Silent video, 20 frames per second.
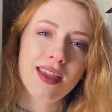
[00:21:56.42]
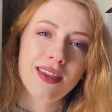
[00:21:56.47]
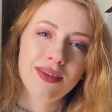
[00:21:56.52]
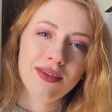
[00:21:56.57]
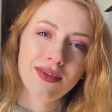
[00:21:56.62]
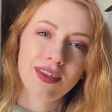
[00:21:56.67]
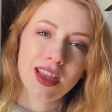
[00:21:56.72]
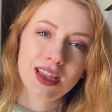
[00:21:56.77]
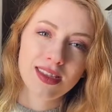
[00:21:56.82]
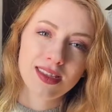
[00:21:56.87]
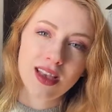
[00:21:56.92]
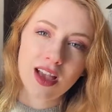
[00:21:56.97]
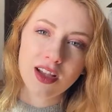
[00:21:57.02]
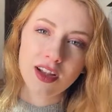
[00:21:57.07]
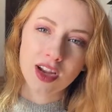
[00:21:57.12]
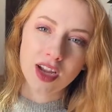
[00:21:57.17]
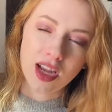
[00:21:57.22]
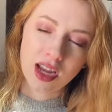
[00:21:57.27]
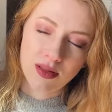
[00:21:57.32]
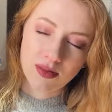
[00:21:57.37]
that's The
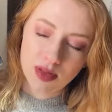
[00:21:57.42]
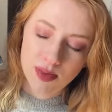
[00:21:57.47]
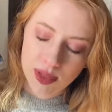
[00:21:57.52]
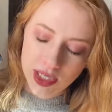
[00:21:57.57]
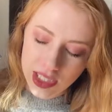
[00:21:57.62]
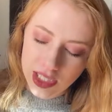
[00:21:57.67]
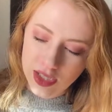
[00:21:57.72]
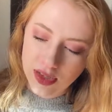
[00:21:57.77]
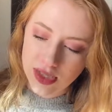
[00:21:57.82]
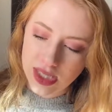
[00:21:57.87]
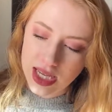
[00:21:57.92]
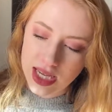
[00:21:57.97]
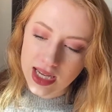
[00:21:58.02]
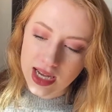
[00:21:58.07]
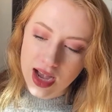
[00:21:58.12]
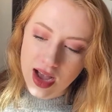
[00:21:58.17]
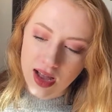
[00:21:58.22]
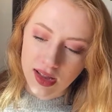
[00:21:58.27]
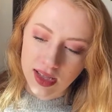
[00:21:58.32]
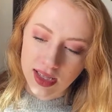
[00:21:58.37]
Hunger Games by Suzanne
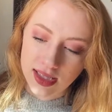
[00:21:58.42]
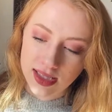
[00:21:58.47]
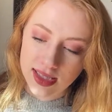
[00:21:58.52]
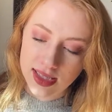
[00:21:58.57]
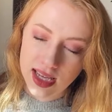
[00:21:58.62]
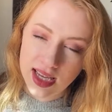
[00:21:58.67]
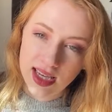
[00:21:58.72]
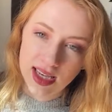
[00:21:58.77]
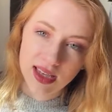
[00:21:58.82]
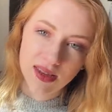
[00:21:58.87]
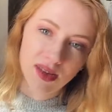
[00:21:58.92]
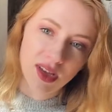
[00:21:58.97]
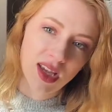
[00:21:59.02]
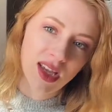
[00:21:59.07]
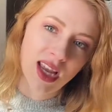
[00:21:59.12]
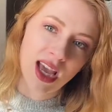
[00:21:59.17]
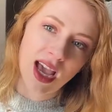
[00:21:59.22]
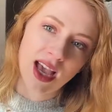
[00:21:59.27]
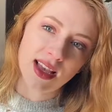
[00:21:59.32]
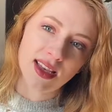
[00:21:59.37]
Collins. It
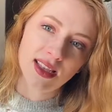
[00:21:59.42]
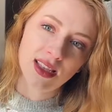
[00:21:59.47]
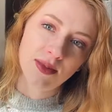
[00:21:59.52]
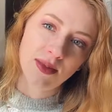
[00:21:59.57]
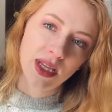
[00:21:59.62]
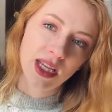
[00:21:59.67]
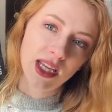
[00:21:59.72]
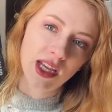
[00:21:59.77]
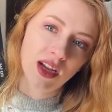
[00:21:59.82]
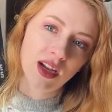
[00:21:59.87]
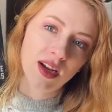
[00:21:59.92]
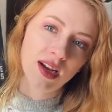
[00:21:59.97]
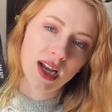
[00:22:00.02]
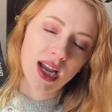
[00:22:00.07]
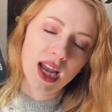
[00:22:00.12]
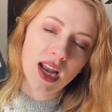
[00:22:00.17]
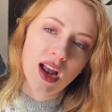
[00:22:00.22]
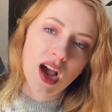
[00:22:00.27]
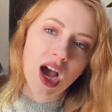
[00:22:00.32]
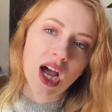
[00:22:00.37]
has to be here.
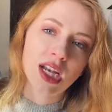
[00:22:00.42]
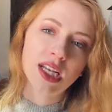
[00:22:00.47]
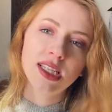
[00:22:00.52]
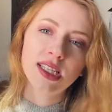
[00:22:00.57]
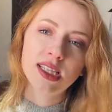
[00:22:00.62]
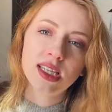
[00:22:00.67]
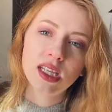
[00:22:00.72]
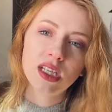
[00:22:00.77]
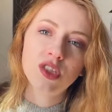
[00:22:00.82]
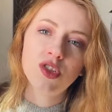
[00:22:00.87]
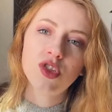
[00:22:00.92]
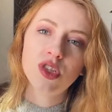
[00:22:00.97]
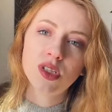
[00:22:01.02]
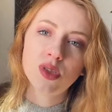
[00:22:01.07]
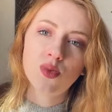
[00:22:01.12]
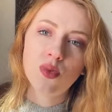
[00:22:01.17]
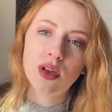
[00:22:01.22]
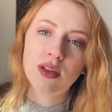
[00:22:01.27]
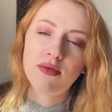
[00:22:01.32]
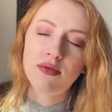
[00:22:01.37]
It honestly is just
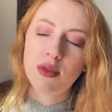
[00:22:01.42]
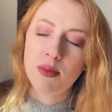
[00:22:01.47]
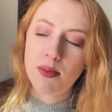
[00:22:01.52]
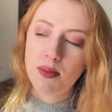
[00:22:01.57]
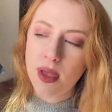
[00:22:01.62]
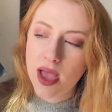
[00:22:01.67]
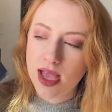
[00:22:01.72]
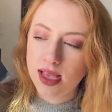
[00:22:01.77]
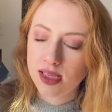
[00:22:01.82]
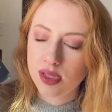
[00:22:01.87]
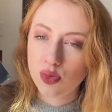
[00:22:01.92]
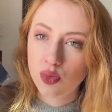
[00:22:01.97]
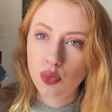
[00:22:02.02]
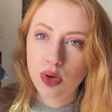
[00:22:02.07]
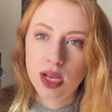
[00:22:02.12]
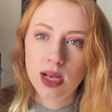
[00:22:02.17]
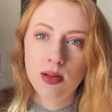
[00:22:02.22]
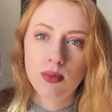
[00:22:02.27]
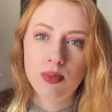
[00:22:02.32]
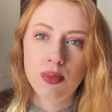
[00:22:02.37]
one of the best
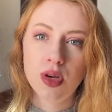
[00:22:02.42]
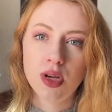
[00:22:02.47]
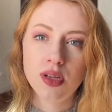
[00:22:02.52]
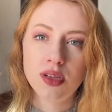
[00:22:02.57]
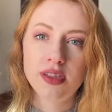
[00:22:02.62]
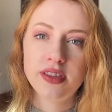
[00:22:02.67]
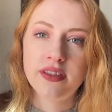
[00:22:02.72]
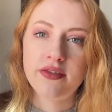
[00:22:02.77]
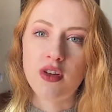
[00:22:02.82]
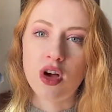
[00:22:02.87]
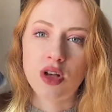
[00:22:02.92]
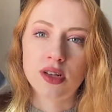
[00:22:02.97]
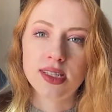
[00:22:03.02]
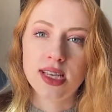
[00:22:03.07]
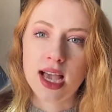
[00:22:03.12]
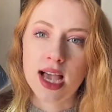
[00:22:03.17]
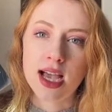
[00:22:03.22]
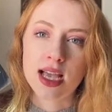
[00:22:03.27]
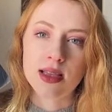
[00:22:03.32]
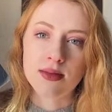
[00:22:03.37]
written books of all
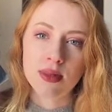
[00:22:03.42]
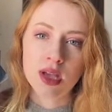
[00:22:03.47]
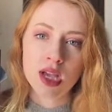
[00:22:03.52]
time,